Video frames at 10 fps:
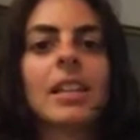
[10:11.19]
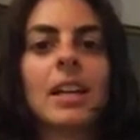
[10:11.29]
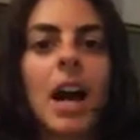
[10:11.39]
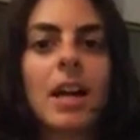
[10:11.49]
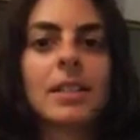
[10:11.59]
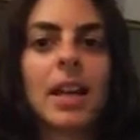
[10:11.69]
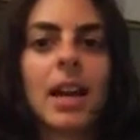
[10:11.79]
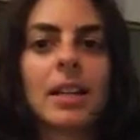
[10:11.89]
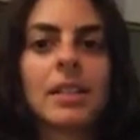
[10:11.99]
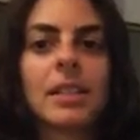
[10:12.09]
The
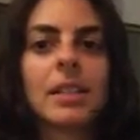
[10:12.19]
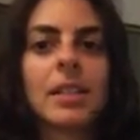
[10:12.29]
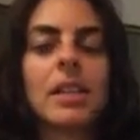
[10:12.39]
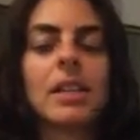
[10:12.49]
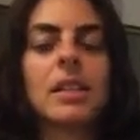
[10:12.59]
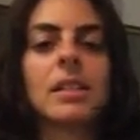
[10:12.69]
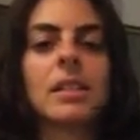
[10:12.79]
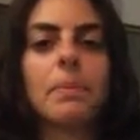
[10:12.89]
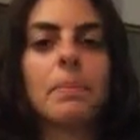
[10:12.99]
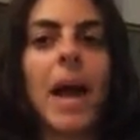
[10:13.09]
context
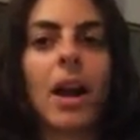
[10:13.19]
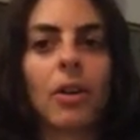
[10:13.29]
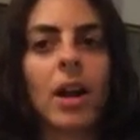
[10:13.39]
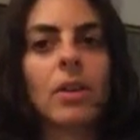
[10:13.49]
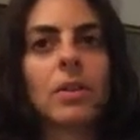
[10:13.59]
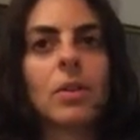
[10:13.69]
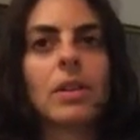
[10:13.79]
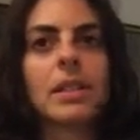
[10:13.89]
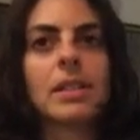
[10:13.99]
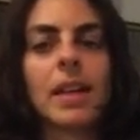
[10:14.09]
is the background
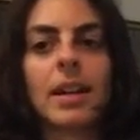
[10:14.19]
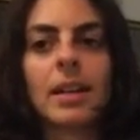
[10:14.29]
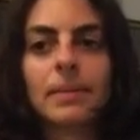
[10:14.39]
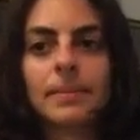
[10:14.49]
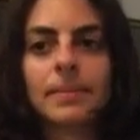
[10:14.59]
or the setting.